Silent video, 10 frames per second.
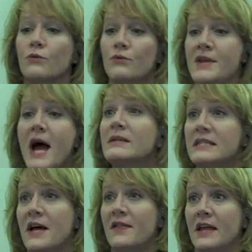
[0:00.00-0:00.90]
Now it's
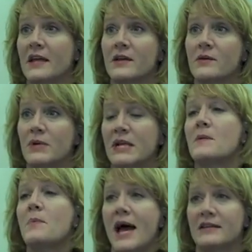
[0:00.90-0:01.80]
nothing. Yeah. But in the
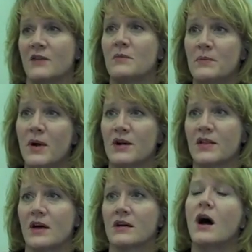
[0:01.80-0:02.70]
past, I've been part of
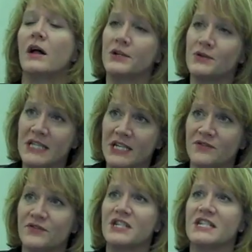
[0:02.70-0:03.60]
the call intersection
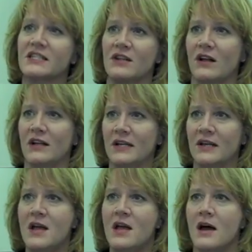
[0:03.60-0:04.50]
for TESOL
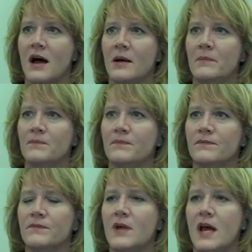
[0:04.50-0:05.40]
and
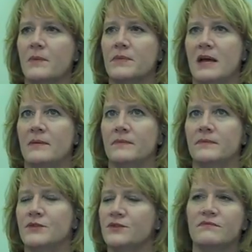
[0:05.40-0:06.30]
helped them
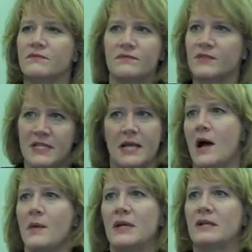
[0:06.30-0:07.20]
set
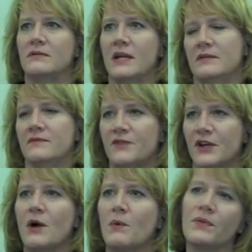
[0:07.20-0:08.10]
up and
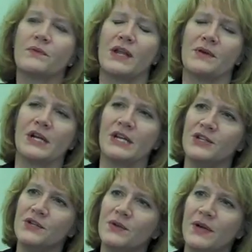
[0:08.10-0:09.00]
figure out what they were going to
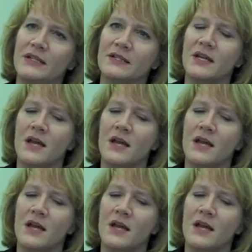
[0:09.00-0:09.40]
do and